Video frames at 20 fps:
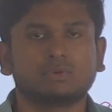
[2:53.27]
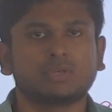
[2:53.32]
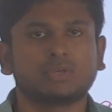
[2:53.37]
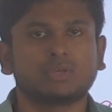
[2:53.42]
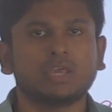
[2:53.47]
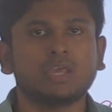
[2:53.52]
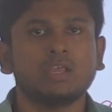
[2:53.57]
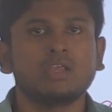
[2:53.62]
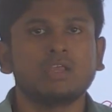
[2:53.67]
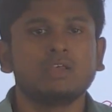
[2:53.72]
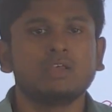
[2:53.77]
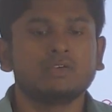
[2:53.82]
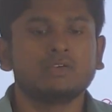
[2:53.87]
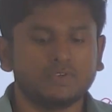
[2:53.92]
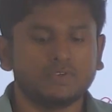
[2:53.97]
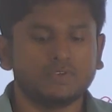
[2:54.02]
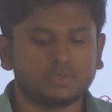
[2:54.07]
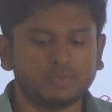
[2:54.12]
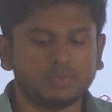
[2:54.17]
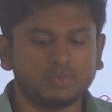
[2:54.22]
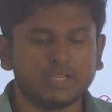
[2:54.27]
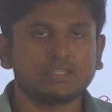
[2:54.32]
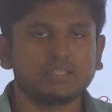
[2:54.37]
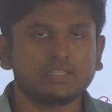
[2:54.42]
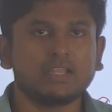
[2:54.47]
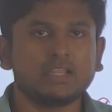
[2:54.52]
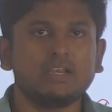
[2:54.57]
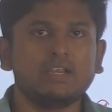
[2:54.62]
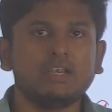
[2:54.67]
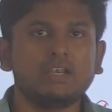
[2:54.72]
Okay, which
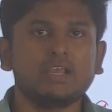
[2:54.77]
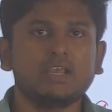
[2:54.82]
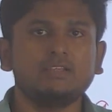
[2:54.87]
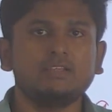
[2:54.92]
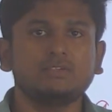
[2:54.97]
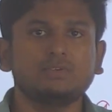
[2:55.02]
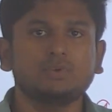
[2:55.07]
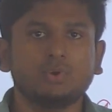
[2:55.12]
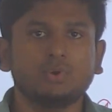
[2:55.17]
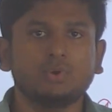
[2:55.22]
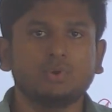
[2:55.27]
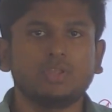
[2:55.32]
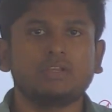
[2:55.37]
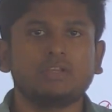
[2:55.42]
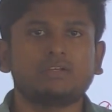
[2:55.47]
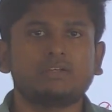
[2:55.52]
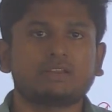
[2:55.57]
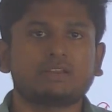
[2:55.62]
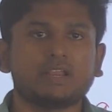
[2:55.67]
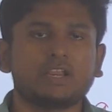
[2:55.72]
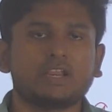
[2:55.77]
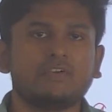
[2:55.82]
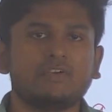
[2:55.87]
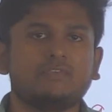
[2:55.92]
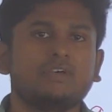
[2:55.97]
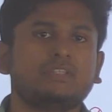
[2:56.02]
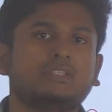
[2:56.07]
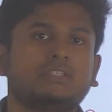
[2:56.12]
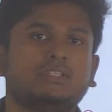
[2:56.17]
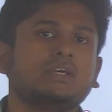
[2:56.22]
means India is going
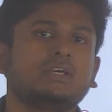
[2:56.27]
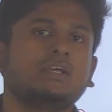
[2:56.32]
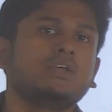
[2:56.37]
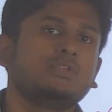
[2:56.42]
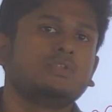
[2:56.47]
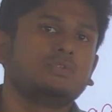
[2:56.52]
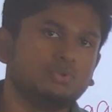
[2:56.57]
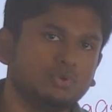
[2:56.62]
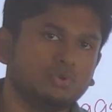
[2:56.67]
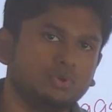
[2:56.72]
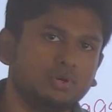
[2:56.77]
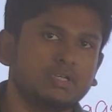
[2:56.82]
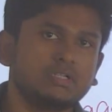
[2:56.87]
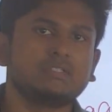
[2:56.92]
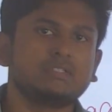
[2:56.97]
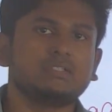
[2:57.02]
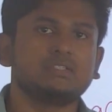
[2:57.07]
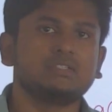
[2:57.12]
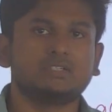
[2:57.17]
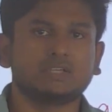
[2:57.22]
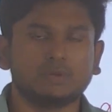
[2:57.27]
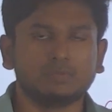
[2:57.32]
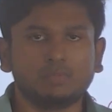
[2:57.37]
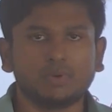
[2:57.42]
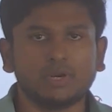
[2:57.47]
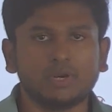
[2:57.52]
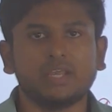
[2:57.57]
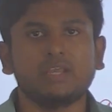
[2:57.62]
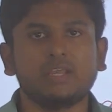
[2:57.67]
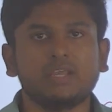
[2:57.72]
trade with US,
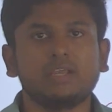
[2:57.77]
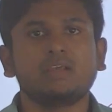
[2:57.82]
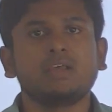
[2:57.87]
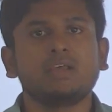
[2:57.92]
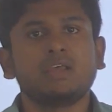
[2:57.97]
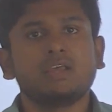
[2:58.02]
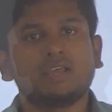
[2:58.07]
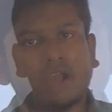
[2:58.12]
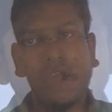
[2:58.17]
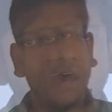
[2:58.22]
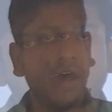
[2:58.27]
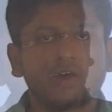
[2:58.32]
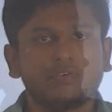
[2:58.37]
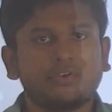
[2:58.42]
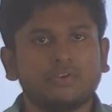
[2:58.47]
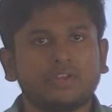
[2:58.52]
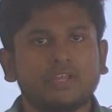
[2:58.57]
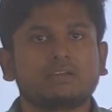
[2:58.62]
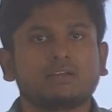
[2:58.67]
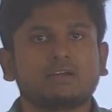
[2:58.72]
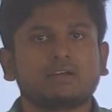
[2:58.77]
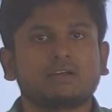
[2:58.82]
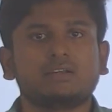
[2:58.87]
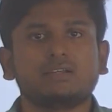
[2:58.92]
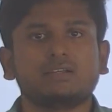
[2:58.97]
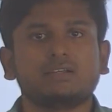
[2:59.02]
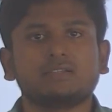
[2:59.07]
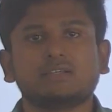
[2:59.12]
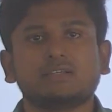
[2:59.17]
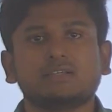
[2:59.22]
Germany, so African
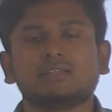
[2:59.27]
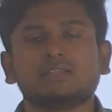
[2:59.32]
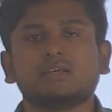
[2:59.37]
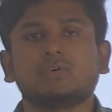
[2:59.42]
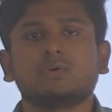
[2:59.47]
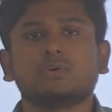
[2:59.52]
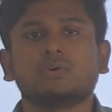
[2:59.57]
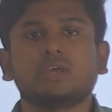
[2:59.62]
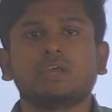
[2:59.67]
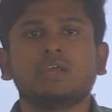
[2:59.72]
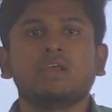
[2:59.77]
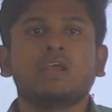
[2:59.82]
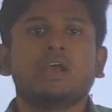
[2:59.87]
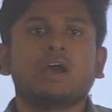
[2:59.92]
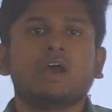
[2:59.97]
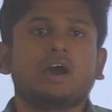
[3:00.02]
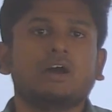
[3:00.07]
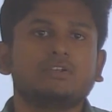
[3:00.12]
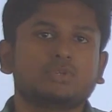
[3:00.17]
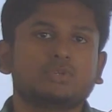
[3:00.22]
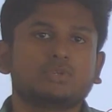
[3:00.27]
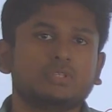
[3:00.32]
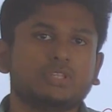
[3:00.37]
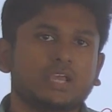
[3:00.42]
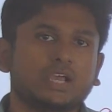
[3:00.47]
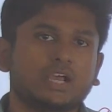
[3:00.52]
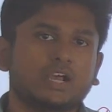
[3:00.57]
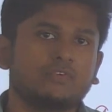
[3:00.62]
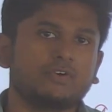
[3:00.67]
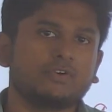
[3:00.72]
countries, okay,
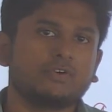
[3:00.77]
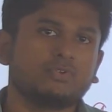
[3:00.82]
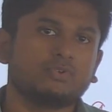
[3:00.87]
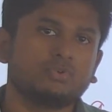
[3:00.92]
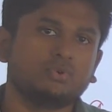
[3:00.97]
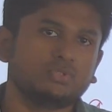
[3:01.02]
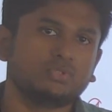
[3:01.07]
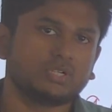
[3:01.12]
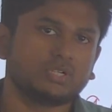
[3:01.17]
also they have a